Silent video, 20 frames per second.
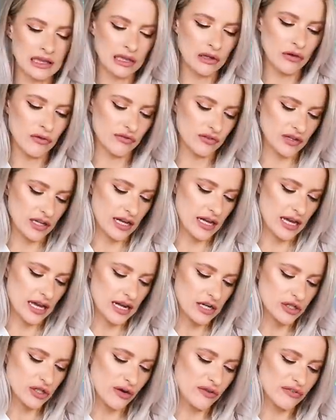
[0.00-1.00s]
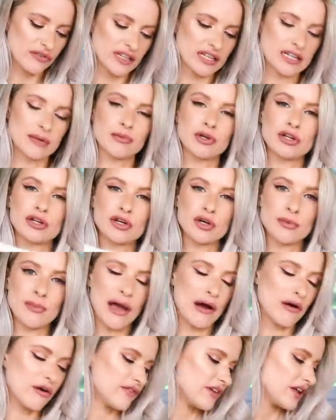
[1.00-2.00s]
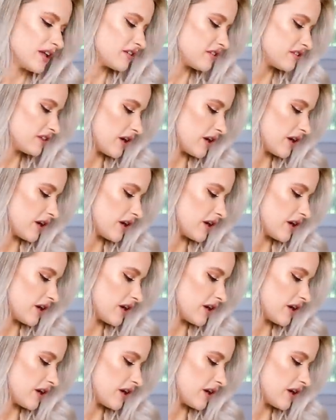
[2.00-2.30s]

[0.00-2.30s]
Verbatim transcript: lovely, and I don't feel like I'm going to come out of it,